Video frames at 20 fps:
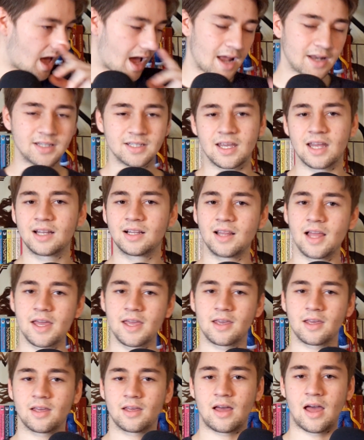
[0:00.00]
I just kind of
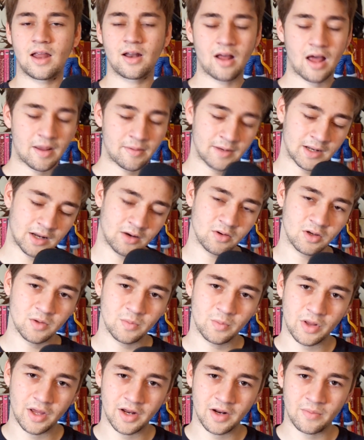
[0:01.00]
like it. I don't
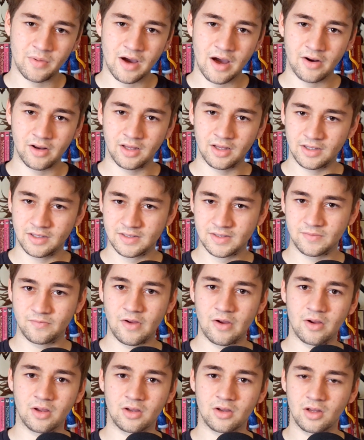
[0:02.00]
complain about it. It's
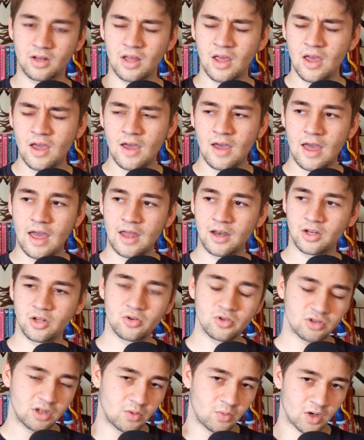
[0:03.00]
very good. And
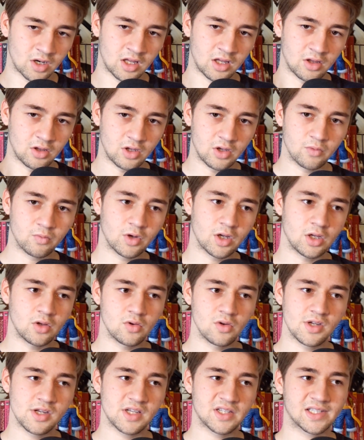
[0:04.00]
usually when he
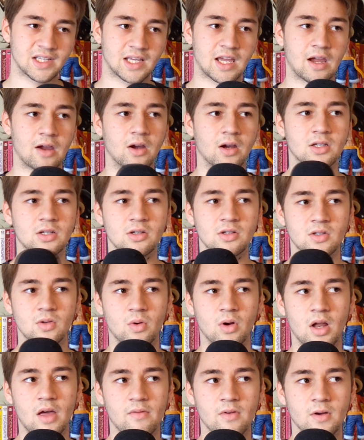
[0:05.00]
reuses the characters or
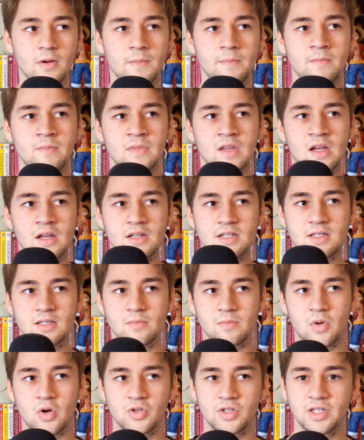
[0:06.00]
whatever,
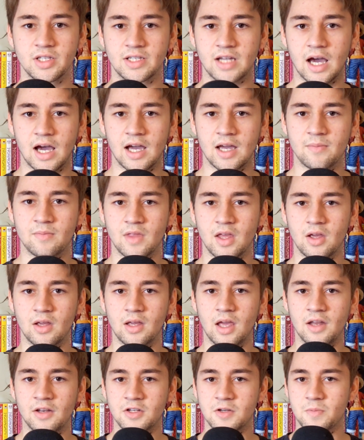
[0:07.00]
most of the time they
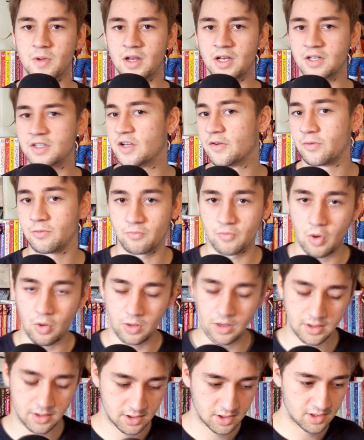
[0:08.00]
end up in a different role
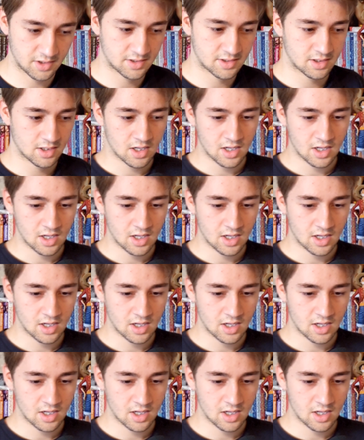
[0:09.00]
at least.